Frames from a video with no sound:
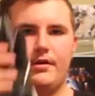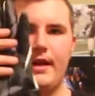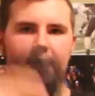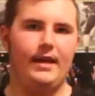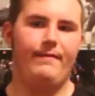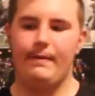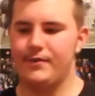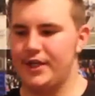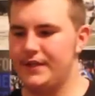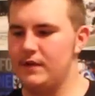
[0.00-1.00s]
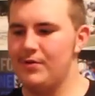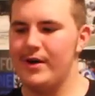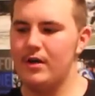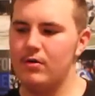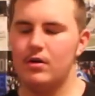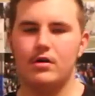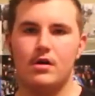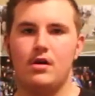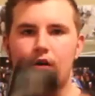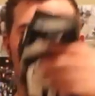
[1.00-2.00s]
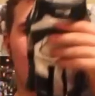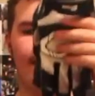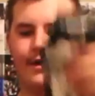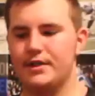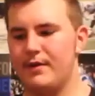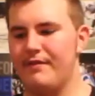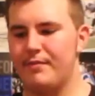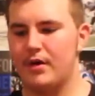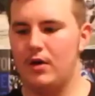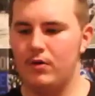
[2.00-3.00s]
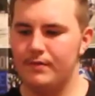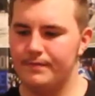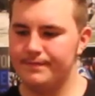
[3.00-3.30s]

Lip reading: Nike VaporJet 2.0, Cutters Rev Pro.